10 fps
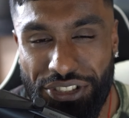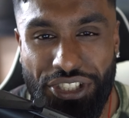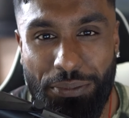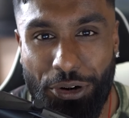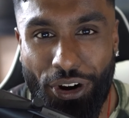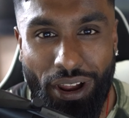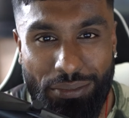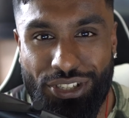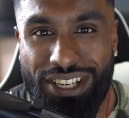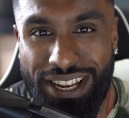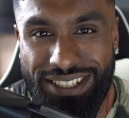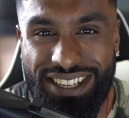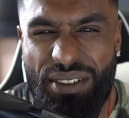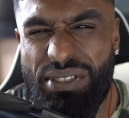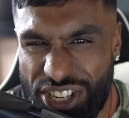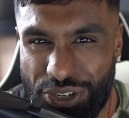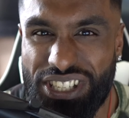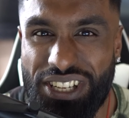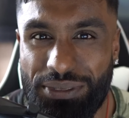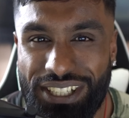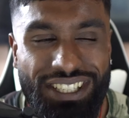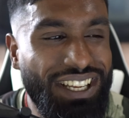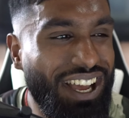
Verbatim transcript: the summer, right? I'm just let me enjoy summer.